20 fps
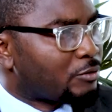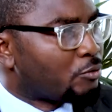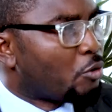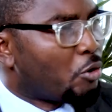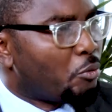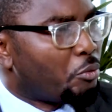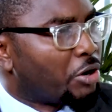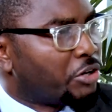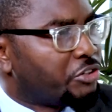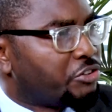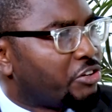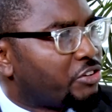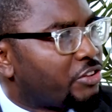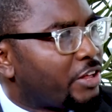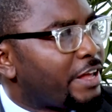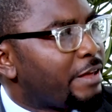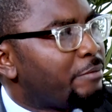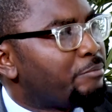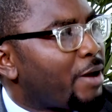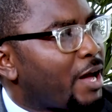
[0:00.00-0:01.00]
one way or the
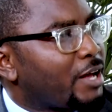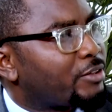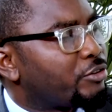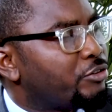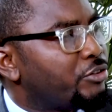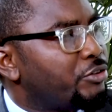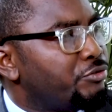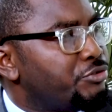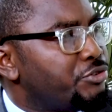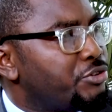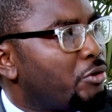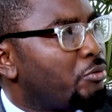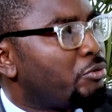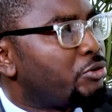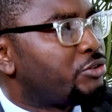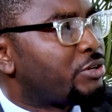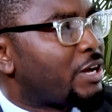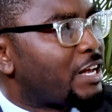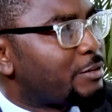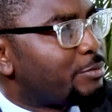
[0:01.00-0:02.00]
other, impact on the result,
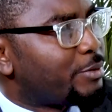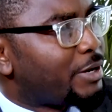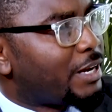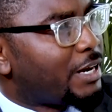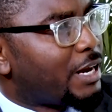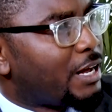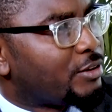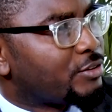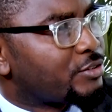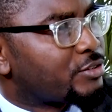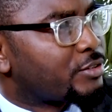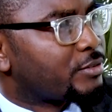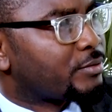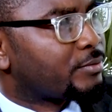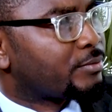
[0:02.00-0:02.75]
which has been announced.